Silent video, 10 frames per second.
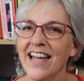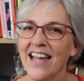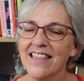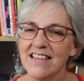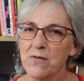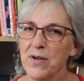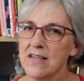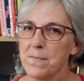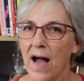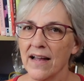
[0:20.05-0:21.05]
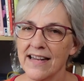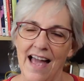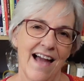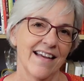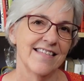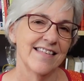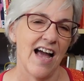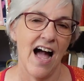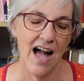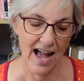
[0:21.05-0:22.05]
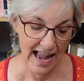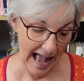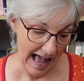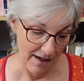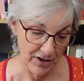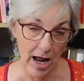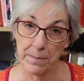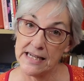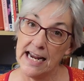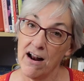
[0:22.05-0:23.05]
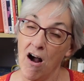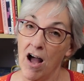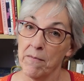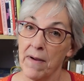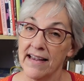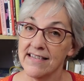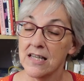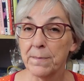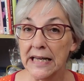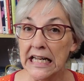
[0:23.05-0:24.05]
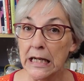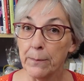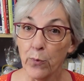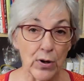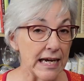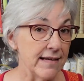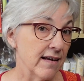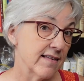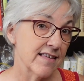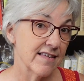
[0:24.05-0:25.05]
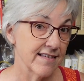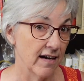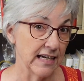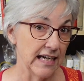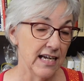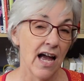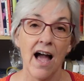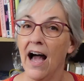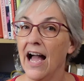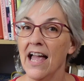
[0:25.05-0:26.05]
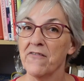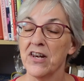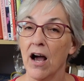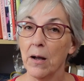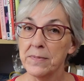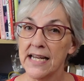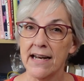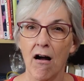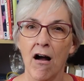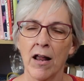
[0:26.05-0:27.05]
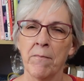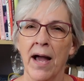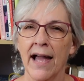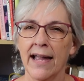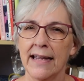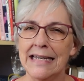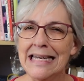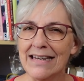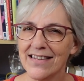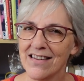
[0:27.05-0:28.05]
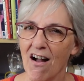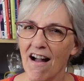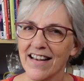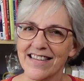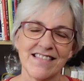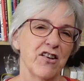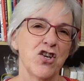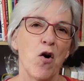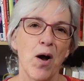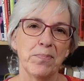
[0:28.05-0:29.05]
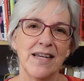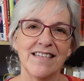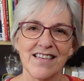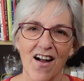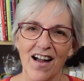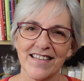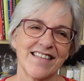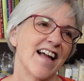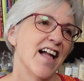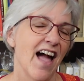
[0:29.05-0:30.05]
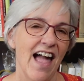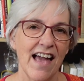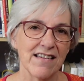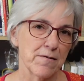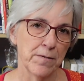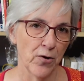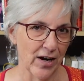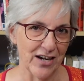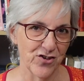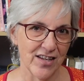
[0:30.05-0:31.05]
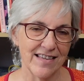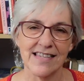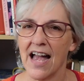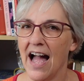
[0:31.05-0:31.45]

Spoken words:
In this week's podcast, I have an update on my spinning breed study. I have an update on my knee socks, toe-up knee socks explorations.